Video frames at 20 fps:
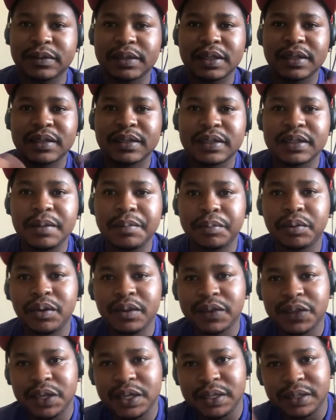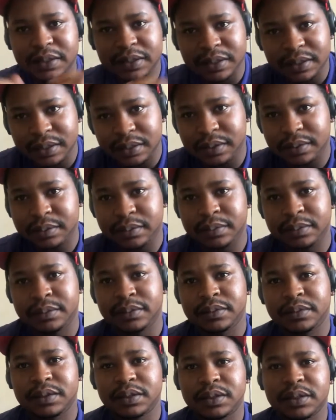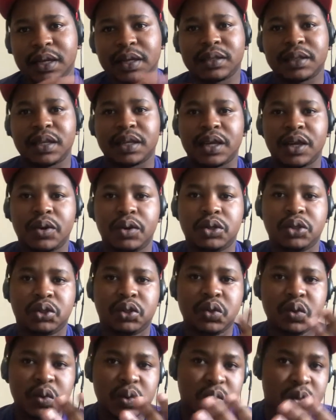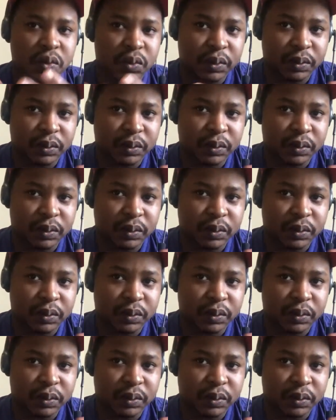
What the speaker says: Simple things that they cannot do,